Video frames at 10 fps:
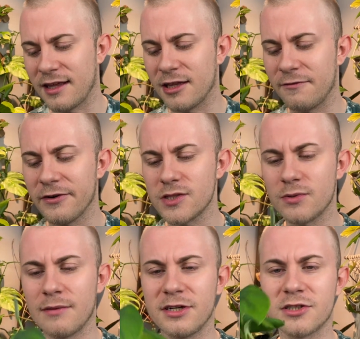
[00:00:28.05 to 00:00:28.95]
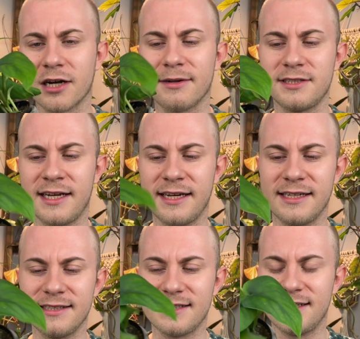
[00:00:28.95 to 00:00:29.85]
and the first one I'm going to talk about today
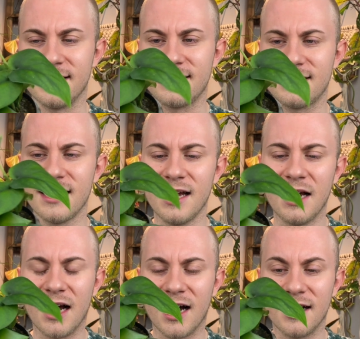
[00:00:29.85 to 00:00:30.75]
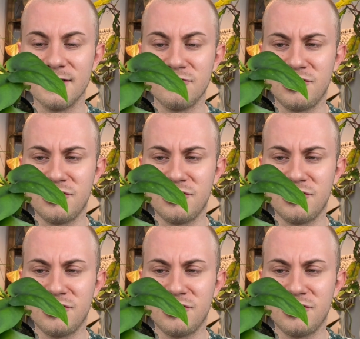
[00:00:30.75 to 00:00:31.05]
is this Uh,